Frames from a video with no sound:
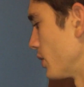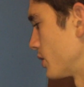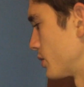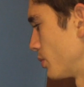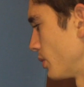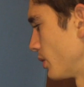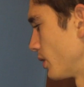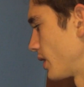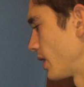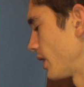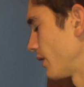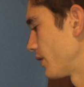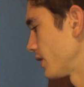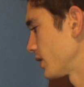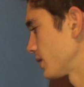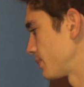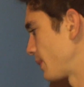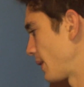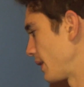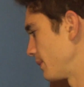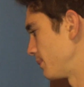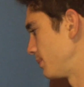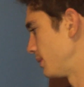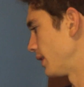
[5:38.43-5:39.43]
which will give us,
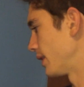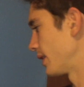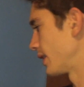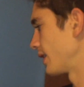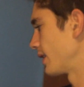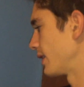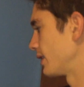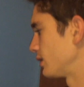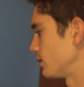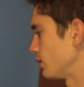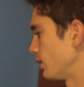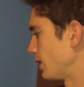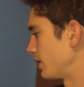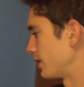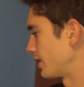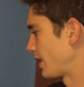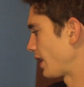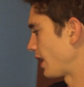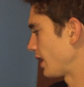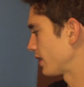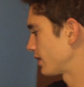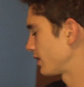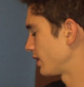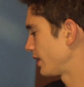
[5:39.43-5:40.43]
by plugging into our
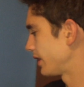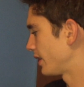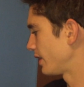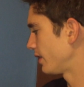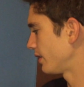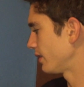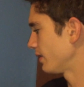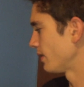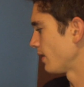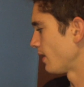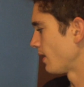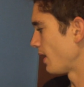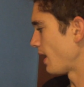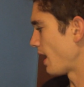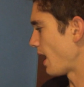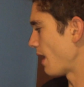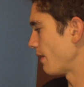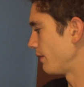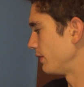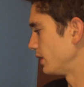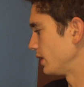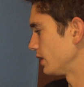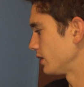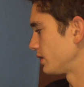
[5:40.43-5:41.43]
calculator,
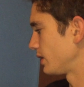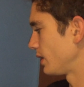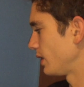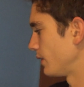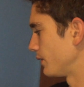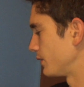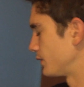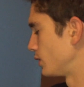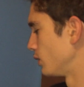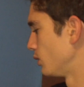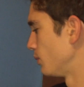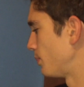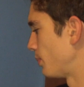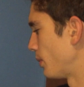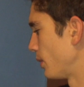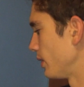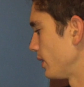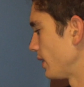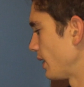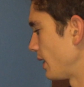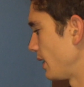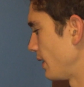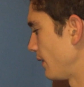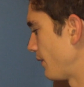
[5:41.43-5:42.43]
a velocity of
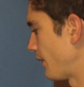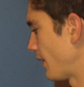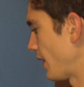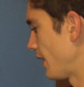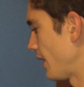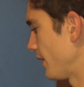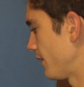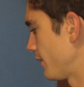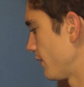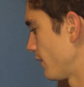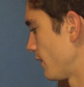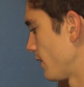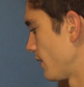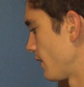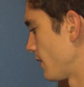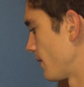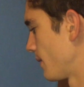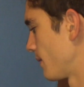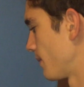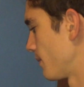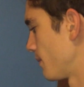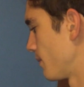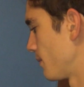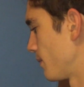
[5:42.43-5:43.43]
2.85
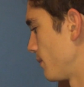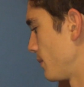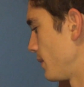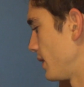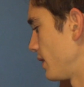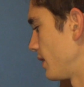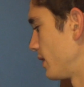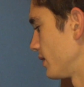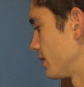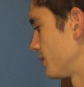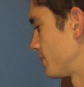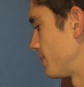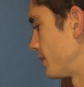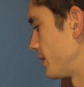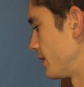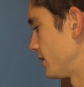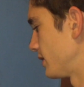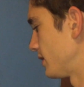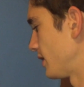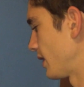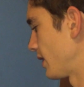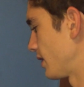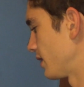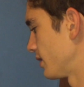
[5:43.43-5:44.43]
meters per
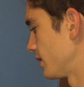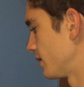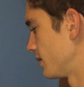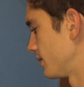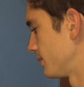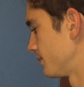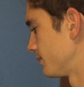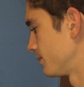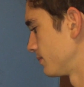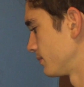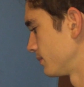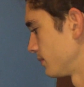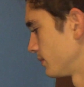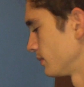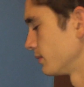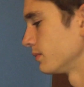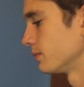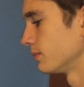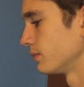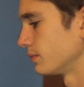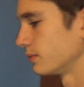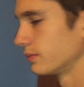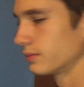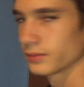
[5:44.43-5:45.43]
second.
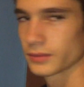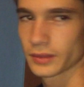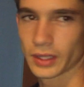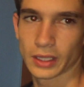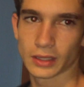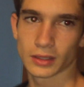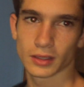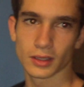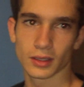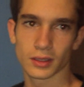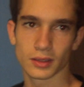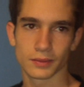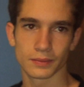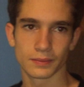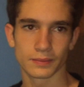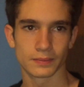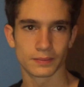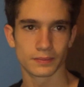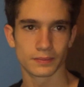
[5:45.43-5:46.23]
That's it.